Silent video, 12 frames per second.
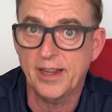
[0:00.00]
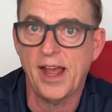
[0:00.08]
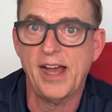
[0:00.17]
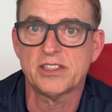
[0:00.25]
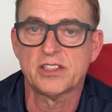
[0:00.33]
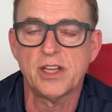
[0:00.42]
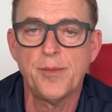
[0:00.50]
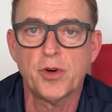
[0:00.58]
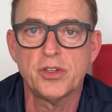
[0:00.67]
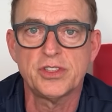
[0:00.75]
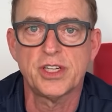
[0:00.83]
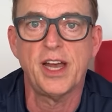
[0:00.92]
last
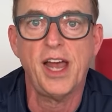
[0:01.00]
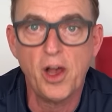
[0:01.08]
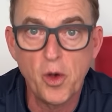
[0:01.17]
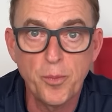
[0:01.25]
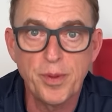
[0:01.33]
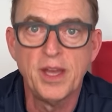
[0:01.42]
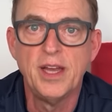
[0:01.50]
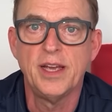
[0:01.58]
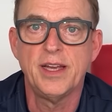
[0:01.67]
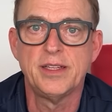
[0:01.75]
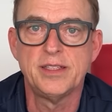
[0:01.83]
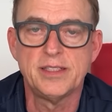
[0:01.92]
summer to help
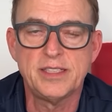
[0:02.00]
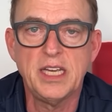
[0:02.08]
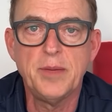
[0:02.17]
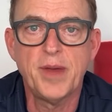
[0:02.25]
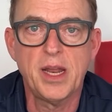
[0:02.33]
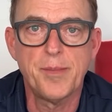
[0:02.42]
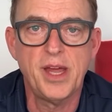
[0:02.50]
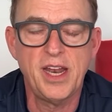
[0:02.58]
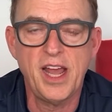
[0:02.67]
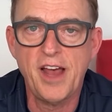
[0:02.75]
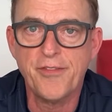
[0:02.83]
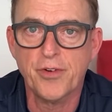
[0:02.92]
in the Team N M
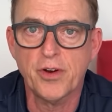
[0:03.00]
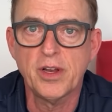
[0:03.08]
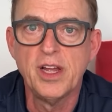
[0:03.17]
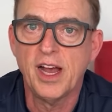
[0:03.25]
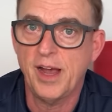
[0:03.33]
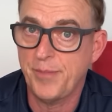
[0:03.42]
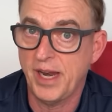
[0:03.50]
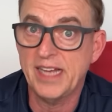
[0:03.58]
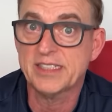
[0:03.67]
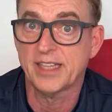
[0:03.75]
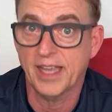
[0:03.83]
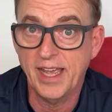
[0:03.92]
N effort, I've been
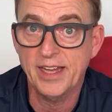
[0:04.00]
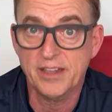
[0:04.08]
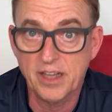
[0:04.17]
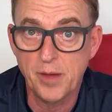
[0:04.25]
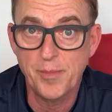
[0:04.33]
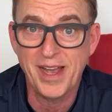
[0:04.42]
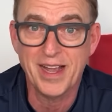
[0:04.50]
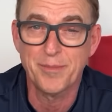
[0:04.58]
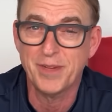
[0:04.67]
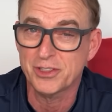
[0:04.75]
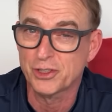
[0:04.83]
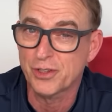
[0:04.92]
asked again to come back.
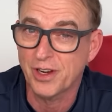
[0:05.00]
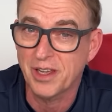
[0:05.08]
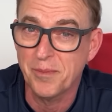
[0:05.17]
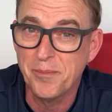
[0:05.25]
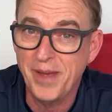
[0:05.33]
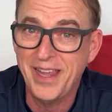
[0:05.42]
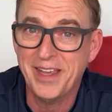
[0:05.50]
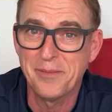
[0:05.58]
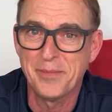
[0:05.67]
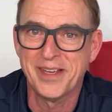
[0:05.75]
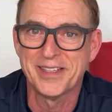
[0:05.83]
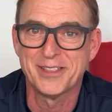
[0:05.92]
I'm not sure I can make
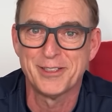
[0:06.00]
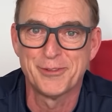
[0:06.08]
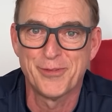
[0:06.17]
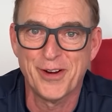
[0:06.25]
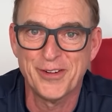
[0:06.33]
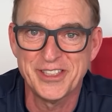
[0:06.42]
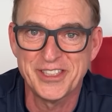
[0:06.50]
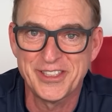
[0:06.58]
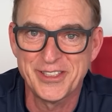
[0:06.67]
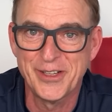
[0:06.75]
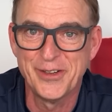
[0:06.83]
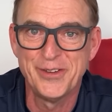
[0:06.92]
it because it's very
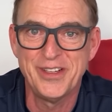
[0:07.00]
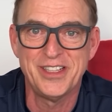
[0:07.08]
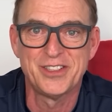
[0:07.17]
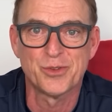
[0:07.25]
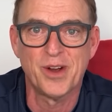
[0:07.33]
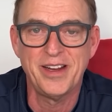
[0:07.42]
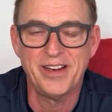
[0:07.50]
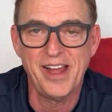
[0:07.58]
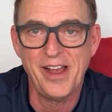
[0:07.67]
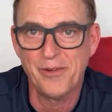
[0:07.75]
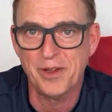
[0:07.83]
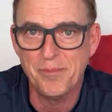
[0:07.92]
soon. It's right
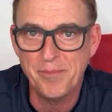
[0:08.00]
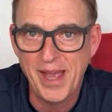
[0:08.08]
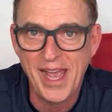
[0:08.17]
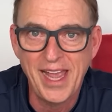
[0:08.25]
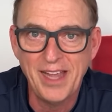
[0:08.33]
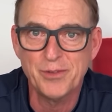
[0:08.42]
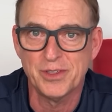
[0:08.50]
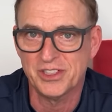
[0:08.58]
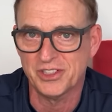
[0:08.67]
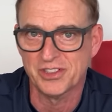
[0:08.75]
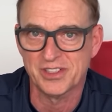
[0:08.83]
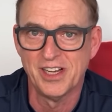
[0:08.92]
now in May,
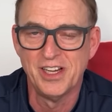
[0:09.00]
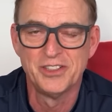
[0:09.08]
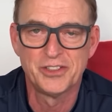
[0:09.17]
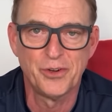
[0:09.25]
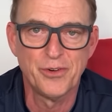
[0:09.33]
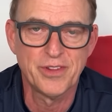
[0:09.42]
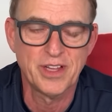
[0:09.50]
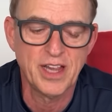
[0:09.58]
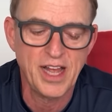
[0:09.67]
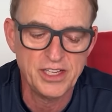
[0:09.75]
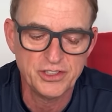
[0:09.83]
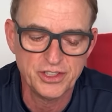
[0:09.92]
which is sooner than
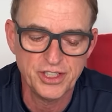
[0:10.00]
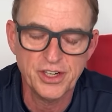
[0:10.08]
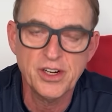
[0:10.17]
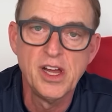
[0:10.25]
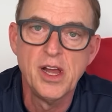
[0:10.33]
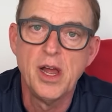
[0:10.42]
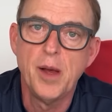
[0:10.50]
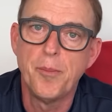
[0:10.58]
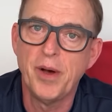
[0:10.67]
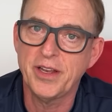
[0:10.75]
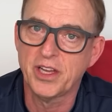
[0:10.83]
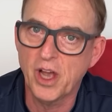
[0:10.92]
last year.
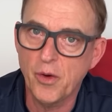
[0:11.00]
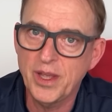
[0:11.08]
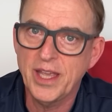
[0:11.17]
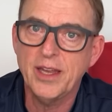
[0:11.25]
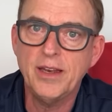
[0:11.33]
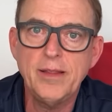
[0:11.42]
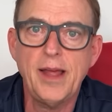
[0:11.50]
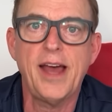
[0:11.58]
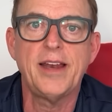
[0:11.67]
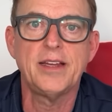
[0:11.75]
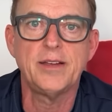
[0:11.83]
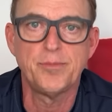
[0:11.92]
But going into
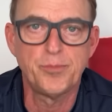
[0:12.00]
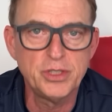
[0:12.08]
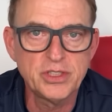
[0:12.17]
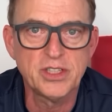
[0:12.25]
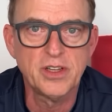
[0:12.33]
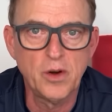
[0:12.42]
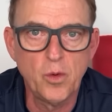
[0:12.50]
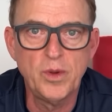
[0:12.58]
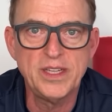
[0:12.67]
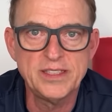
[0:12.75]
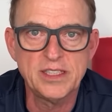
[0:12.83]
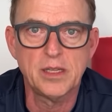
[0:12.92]
that, it puts a little
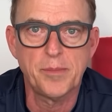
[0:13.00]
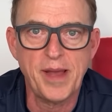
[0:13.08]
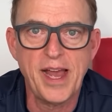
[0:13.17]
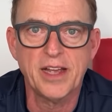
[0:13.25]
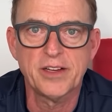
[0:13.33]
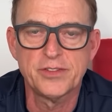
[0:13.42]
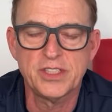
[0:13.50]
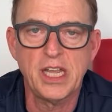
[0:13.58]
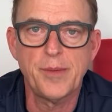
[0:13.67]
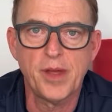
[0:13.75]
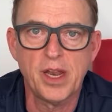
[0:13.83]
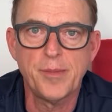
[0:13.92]
wind to the back of
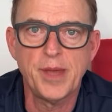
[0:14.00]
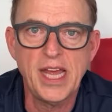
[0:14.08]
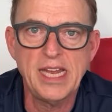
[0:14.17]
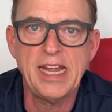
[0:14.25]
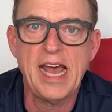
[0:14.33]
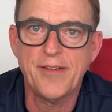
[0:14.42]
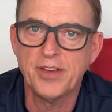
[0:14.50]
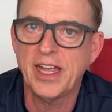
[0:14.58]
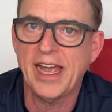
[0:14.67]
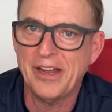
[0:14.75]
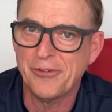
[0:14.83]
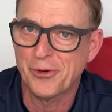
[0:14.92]
Team N M N, having
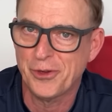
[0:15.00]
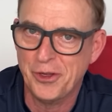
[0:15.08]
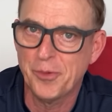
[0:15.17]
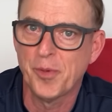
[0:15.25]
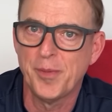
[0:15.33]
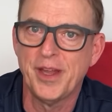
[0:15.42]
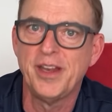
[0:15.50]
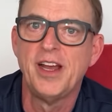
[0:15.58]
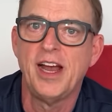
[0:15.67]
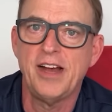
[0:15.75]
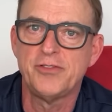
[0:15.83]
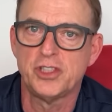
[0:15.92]
Andrew Huberman
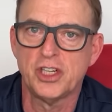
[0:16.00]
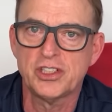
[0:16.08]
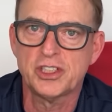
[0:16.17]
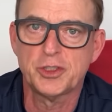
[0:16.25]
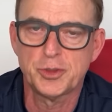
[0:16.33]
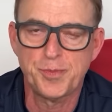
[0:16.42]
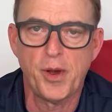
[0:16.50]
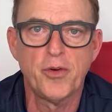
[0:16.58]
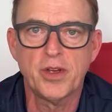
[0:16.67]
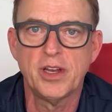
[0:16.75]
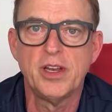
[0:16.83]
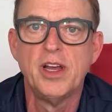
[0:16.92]
have just
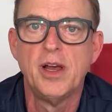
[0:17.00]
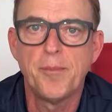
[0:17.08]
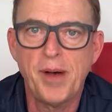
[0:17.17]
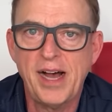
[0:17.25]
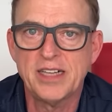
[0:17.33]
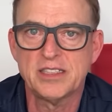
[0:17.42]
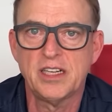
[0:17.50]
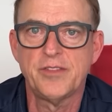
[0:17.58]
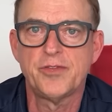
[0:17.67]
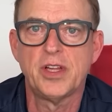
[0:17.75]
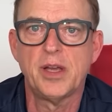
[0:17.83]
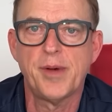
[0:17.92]
spoken
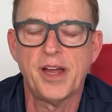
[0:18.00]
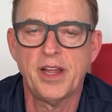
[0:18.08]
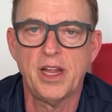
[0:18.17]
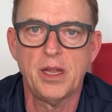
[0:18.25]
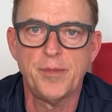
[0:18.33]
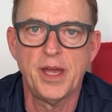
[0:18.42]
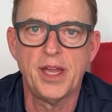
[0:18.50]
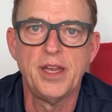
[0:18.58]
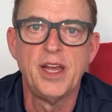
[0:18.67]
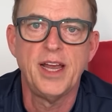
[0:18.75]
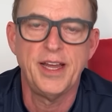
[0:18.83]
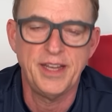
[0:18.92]
positively about N M N
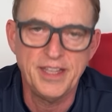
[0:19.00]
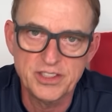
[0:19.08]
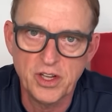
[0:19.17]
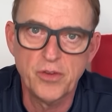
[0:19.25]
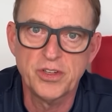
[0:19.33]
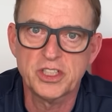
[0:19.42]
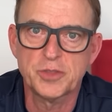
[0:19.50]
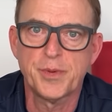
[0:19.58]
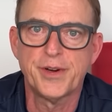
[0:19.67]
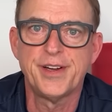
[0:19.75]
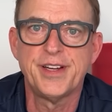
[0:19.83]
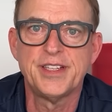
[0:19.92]
and his own
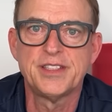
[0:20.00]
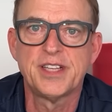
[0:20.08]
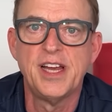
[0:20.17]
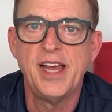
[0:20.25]
experience,